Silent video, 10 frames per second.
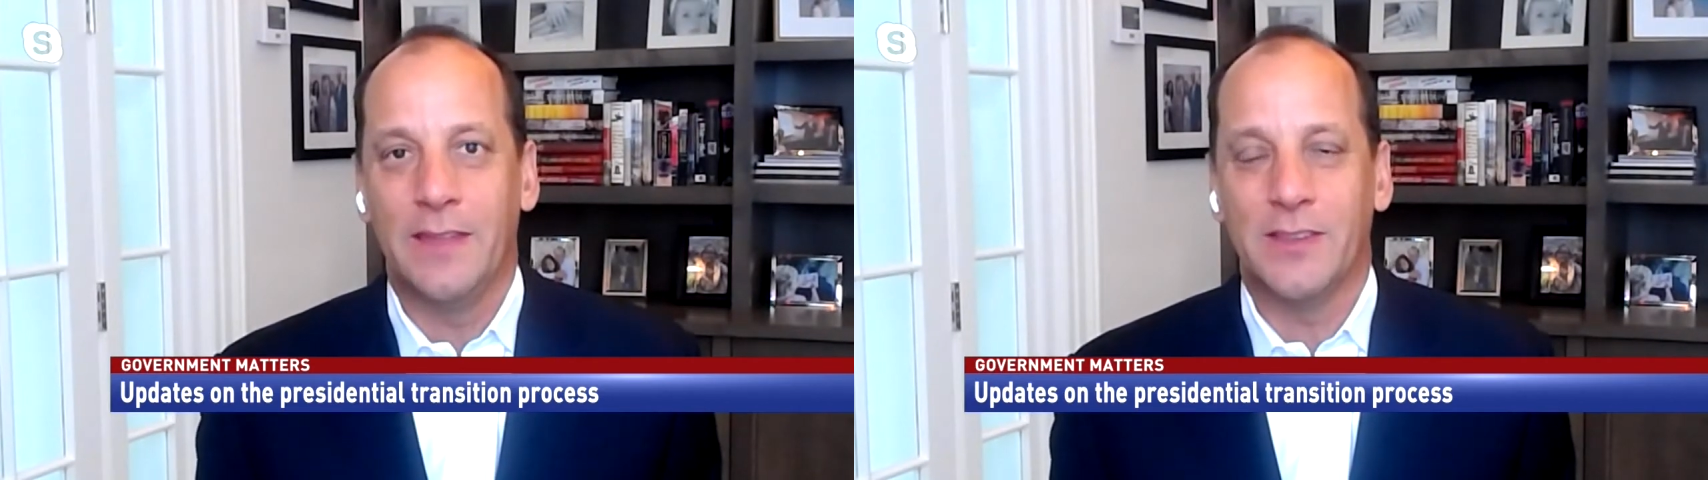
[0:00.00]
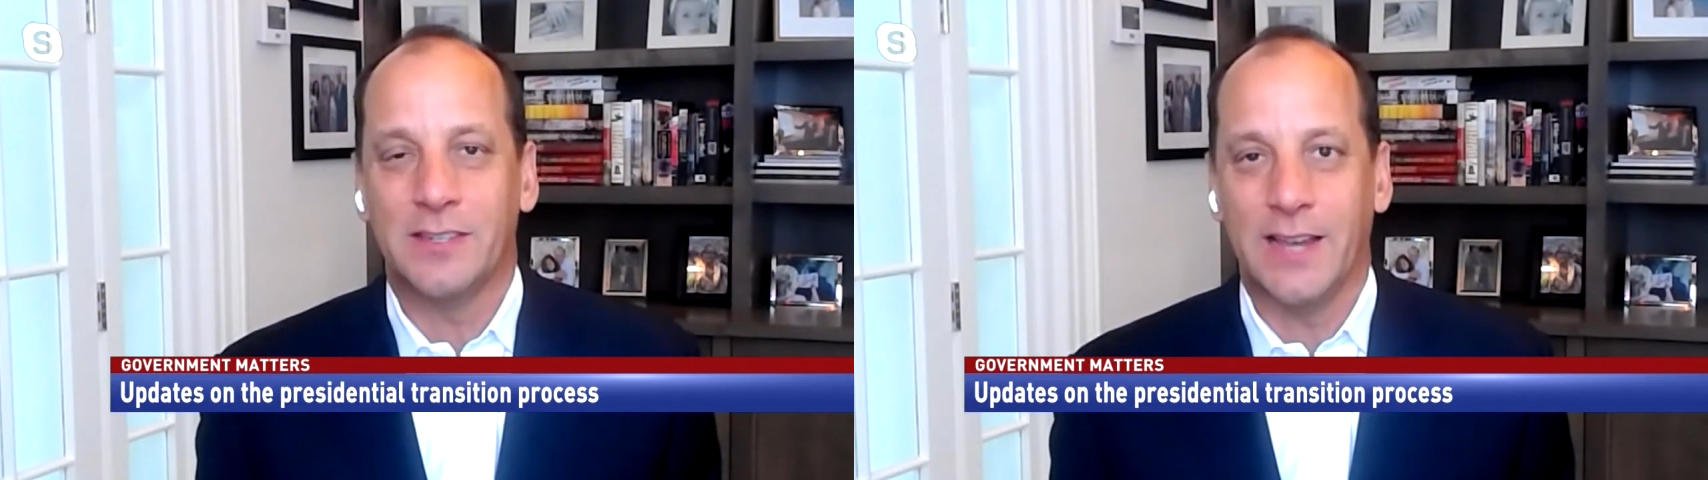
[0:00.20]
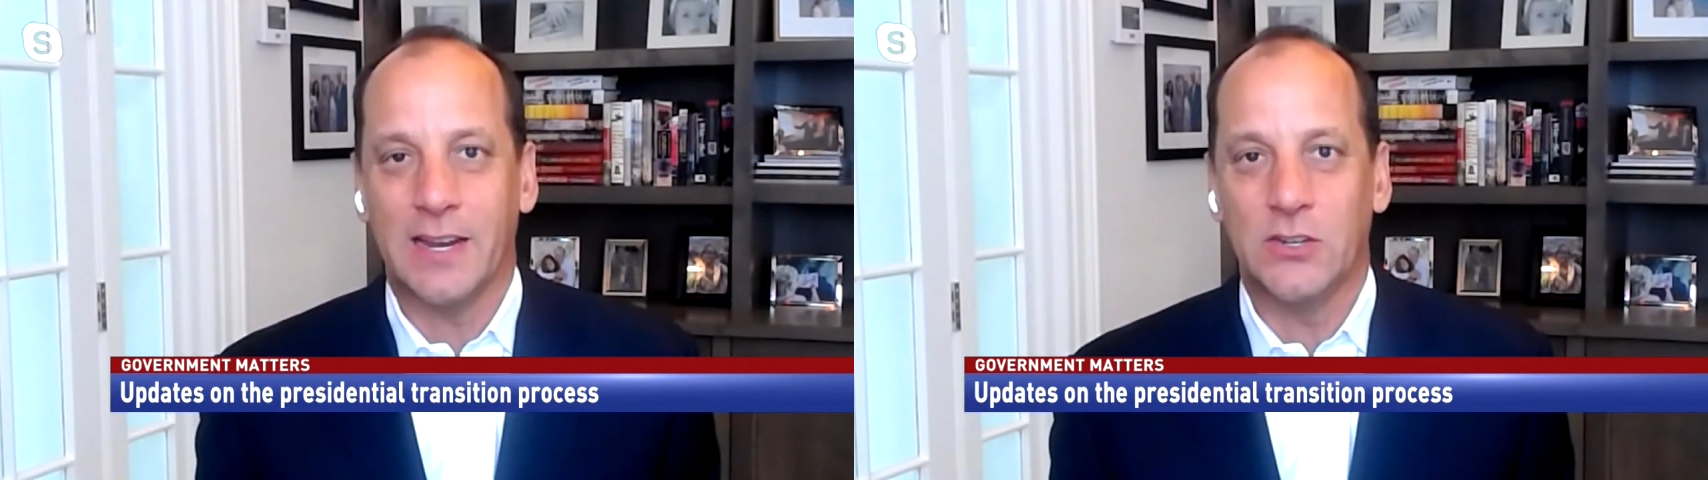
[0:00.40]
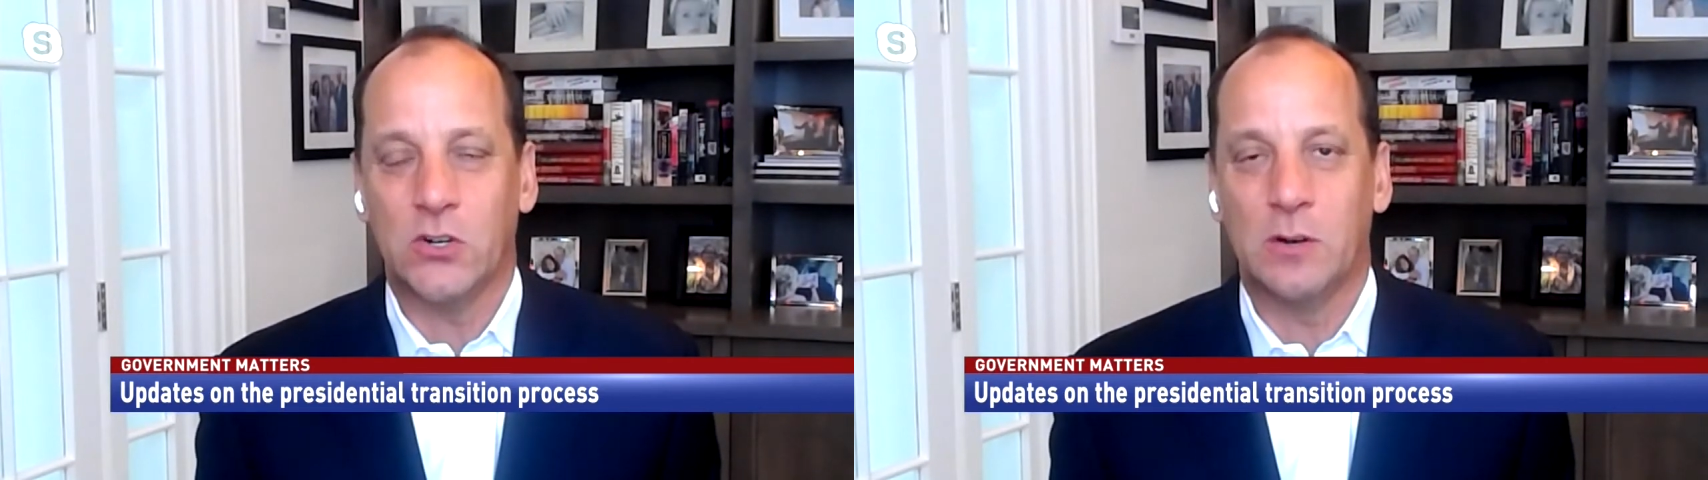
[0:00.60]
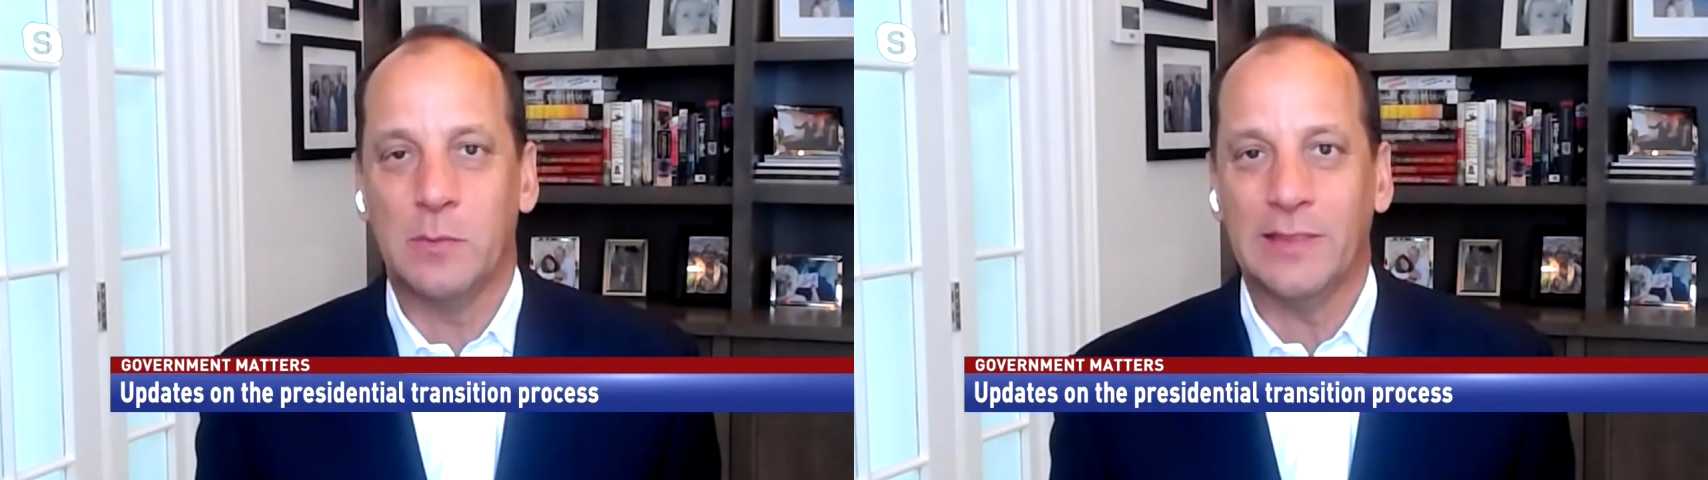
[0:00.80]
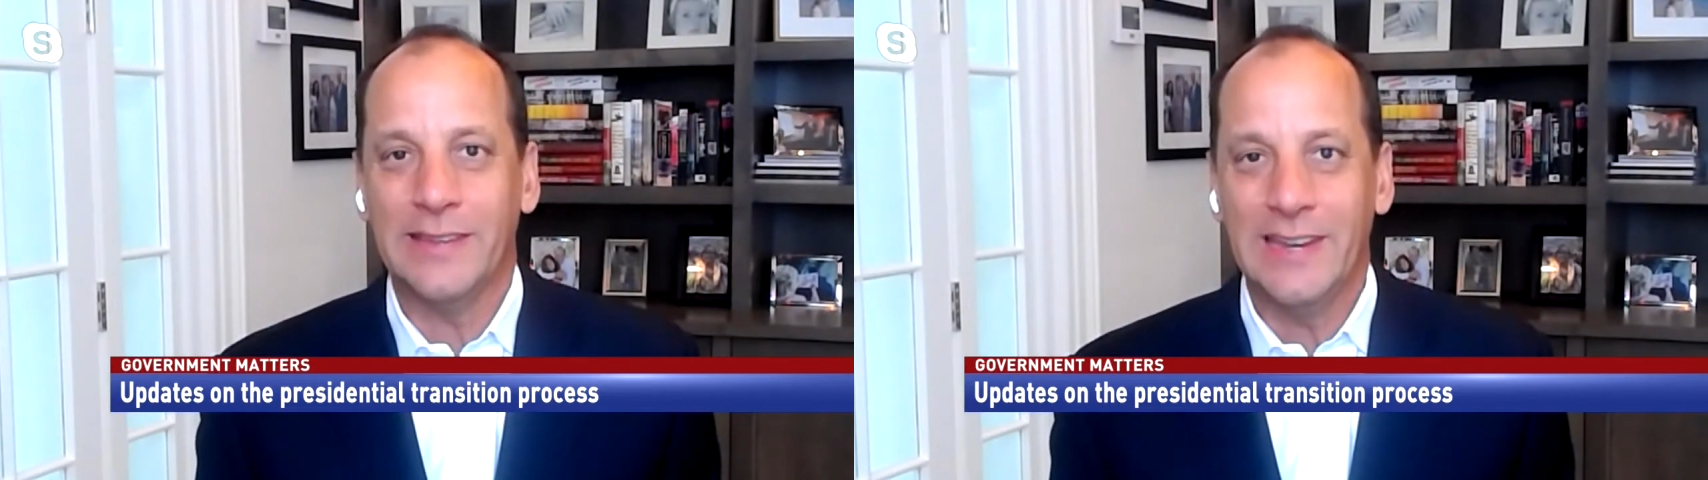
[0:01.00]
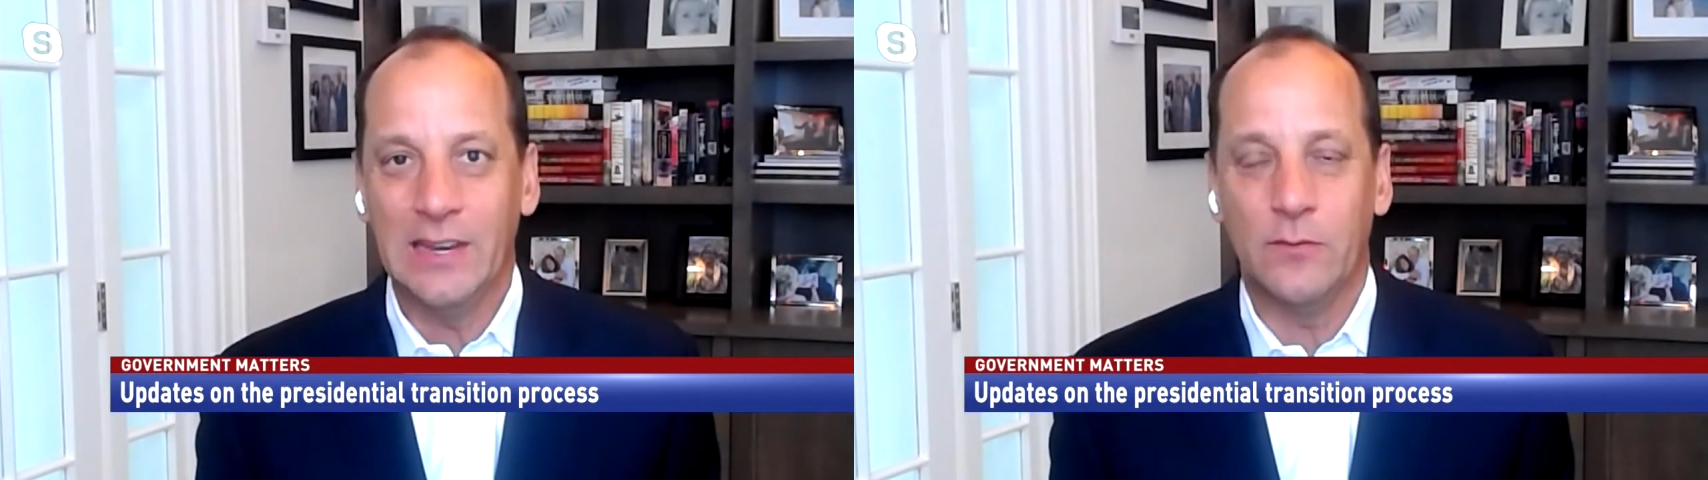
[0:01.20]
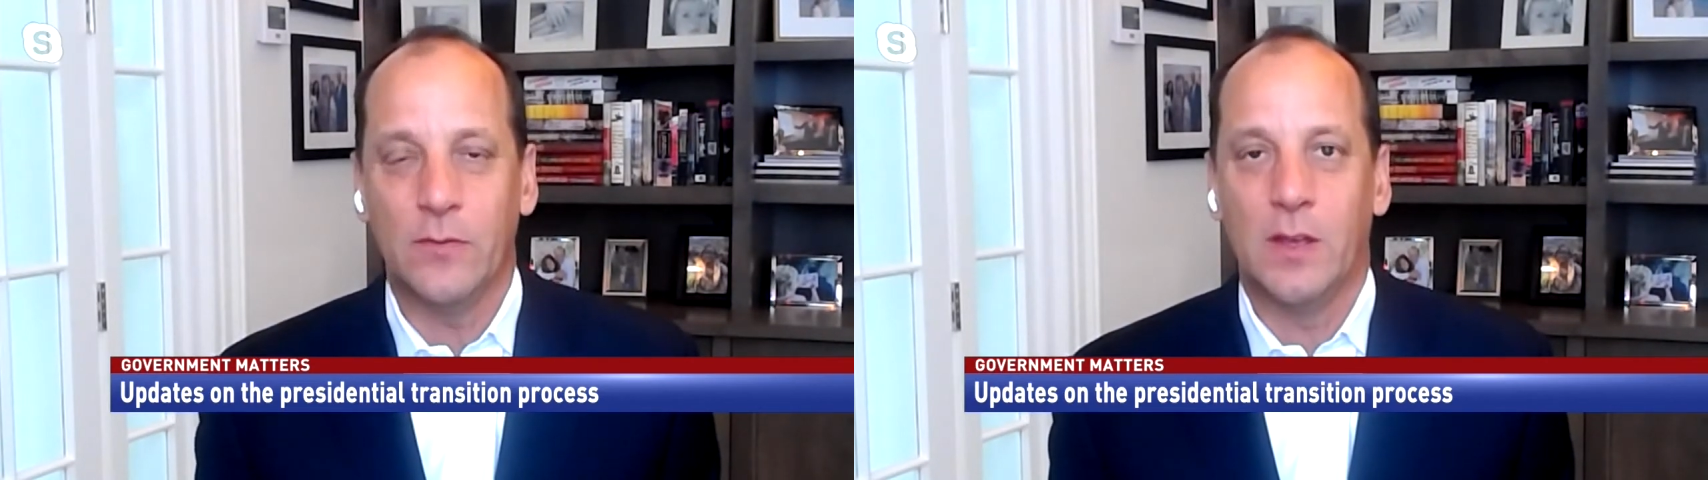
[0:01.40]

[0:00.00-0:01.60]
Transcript: the second term leave